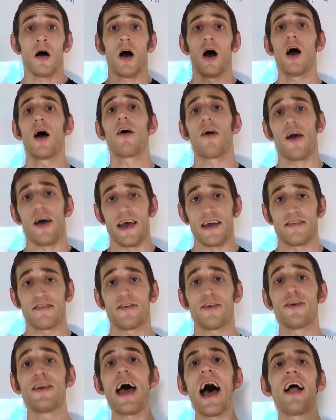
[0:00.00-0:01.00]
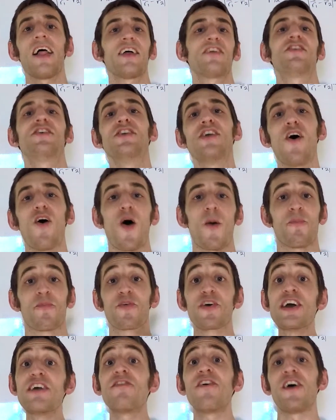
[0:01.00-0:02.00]
All right, so now that you know a
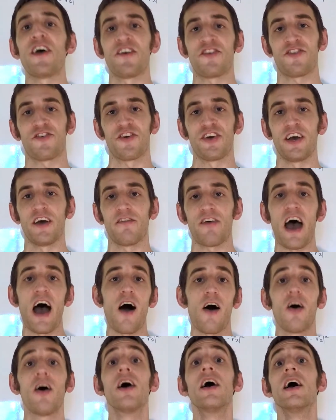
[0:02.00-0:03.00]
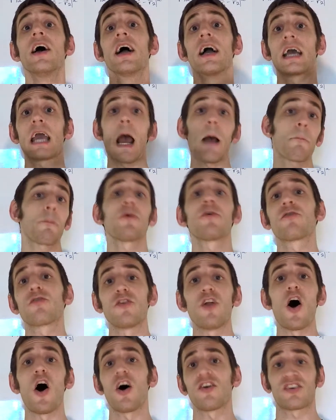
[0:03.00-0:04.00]
brief history of how Kepler's
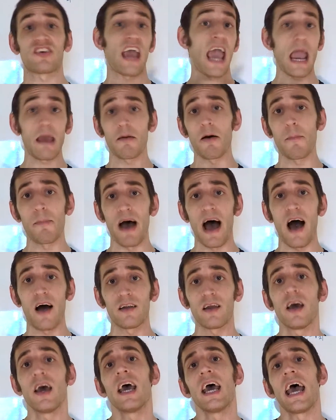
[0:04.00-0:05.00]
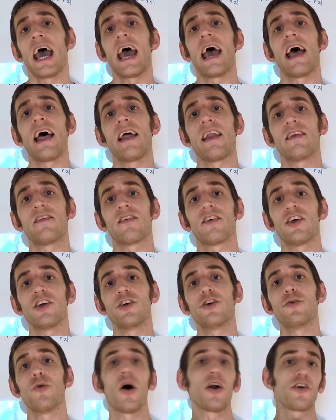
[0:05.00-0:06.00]
laws came about and
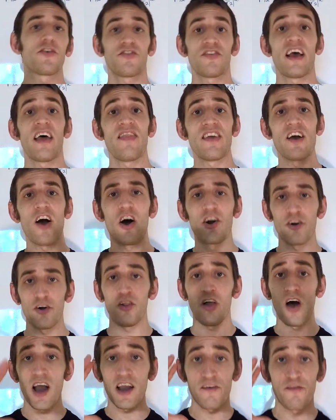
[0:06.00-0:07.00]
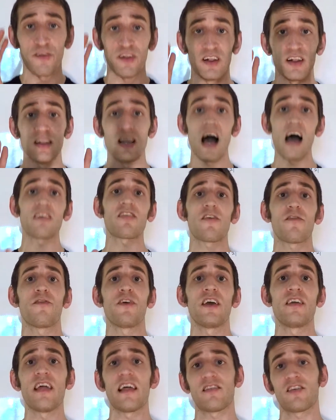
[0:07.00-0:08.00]
you understand the underlying
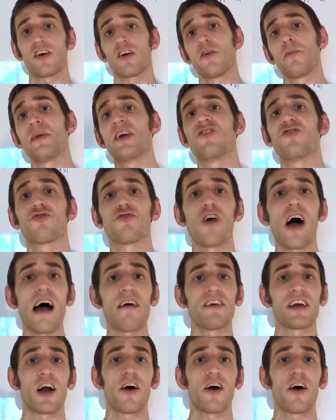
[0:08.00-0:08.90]
philosophy that's going to be driving